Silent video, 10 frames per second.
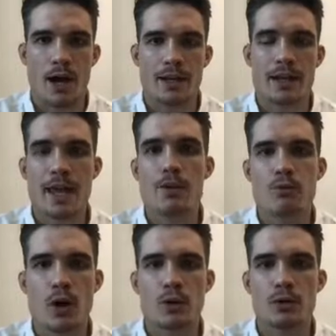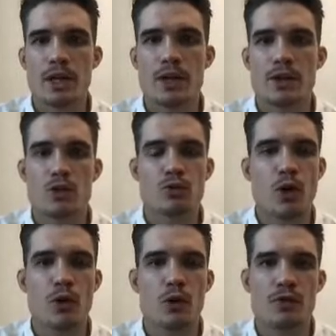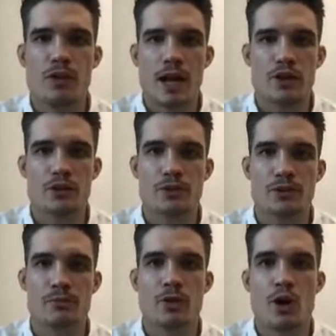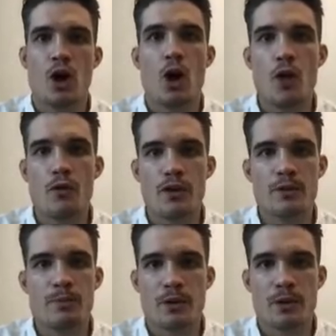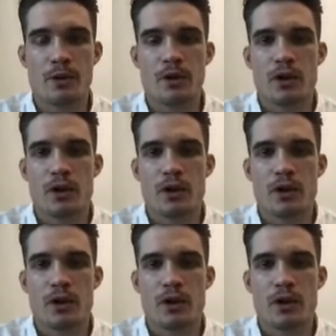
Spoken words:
key role in the growth of nationalism over this period.